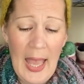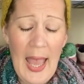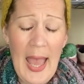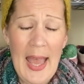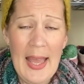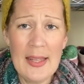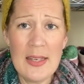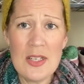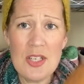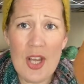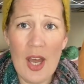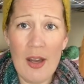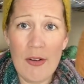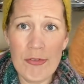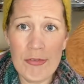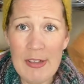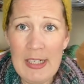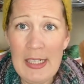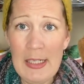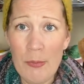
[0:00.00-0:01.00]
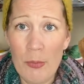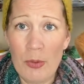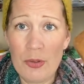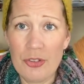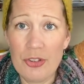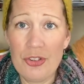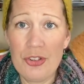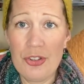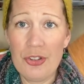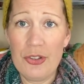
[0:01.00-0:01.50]
and I really
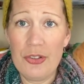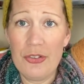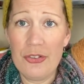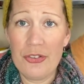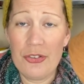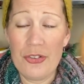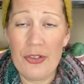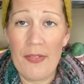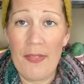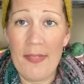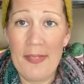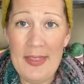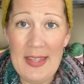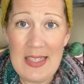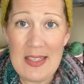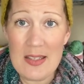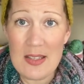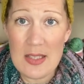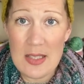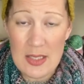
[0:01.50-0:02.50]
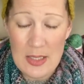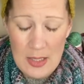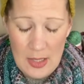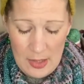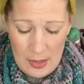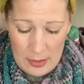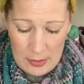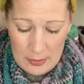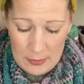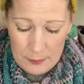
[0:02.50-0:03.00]
wanted to use this
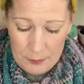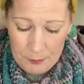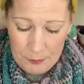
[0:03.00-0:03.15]
yarn.